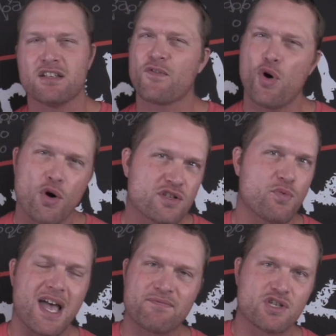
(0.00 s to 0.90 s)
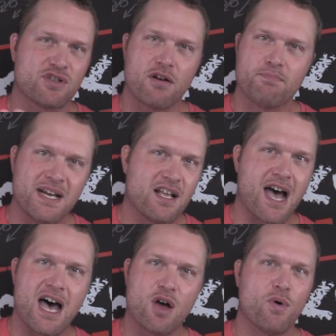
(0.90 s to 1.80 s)
Of course, we have to start beating
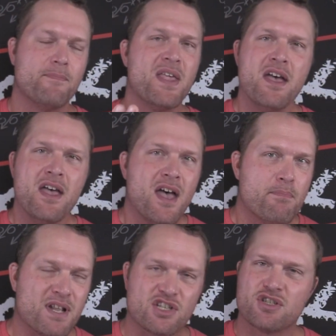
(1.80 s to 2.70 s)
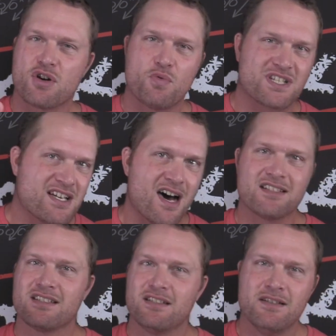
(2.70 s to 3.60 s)
Iowa, Minnesota,
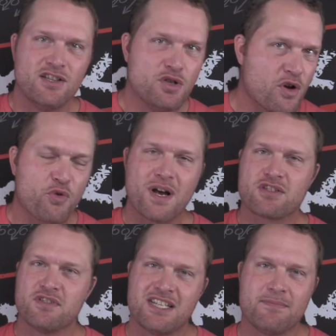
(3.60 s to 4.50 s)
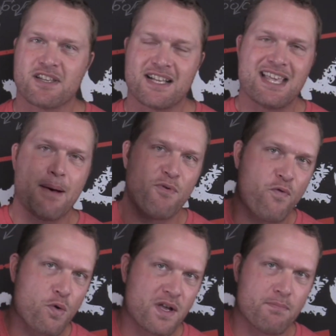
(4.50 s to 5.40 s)
Wisconsin, Northwestern, teams like that
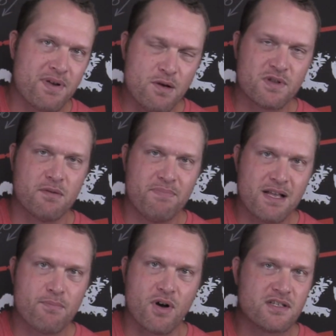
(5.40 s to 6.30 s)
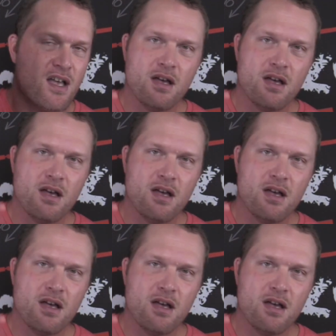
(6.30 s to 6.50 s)
before we compete with the big boys.